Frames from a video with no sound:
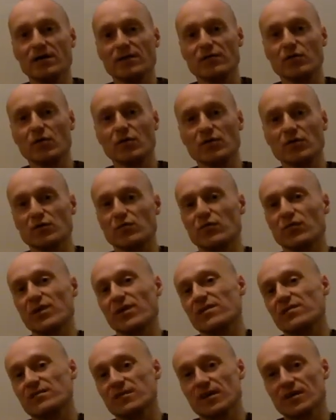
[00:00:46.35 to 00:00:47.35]
is going to
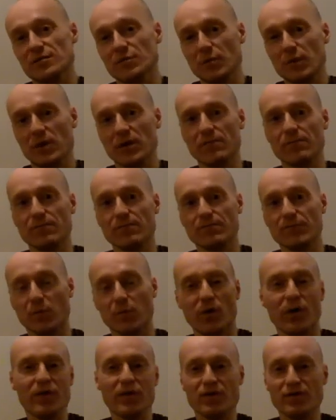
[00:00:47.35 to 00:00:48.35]
criticize me,
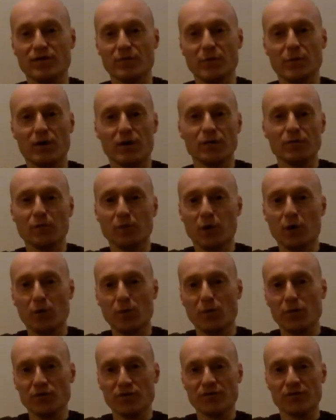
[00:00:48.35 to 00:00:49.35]
whether it's about the
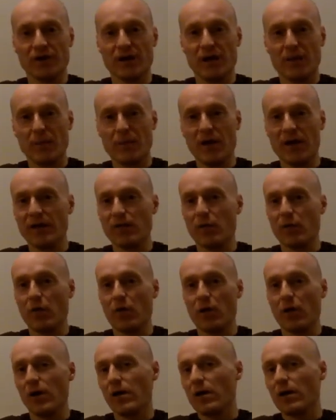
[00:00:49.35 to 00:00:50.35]
blog post that I made
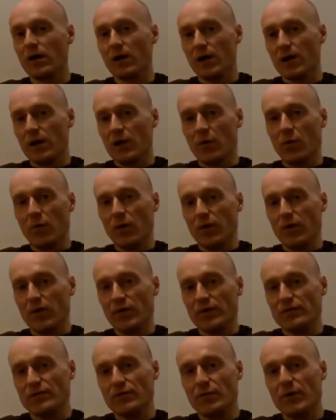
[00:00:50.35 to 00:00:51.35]
or
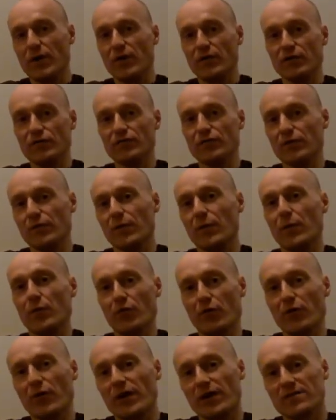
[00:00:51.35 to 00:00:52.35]
whether it's about the
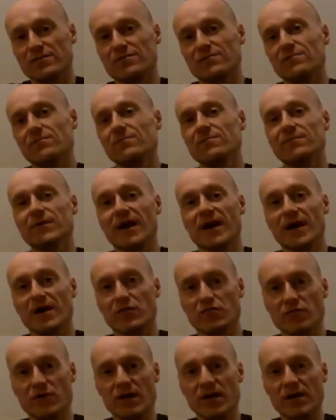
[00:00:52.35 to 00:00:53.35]
product that
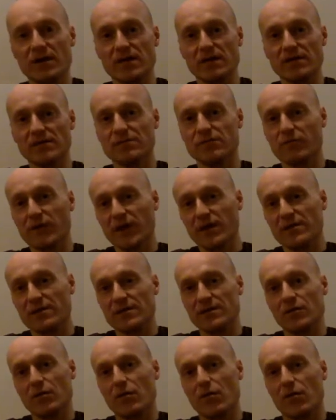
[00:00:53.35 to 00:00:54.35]
I
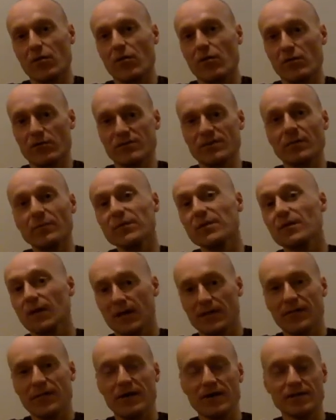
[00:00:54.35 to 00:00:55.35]
created or something
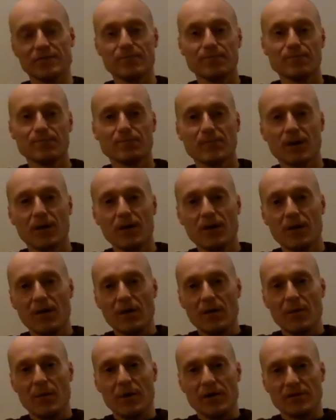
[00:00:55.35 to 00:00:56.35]
like that.
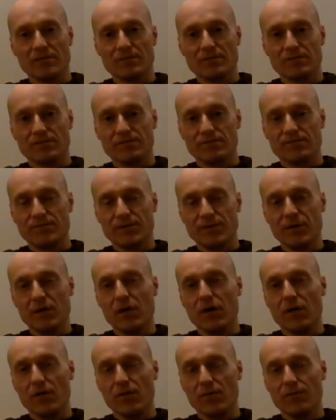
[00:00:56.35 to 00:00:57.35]
But you
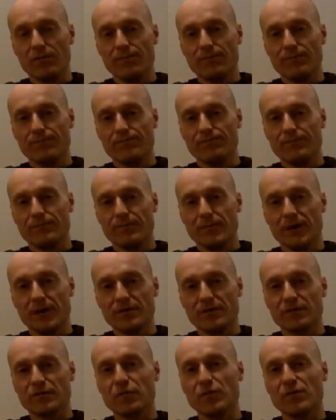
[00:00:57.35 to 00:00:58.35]
know,
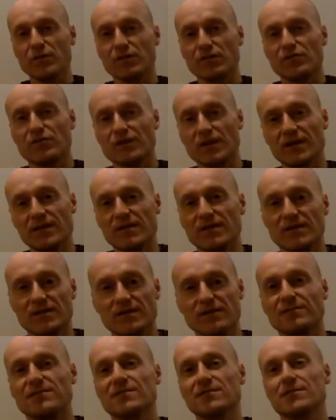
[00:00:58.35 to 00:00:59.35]
I just wanted to say that
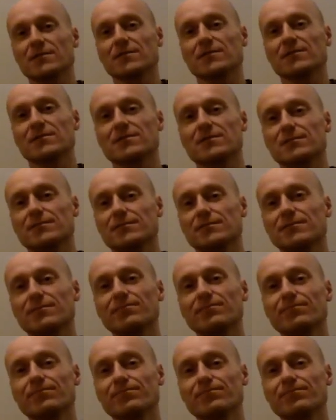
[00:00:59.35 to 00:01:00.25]
it's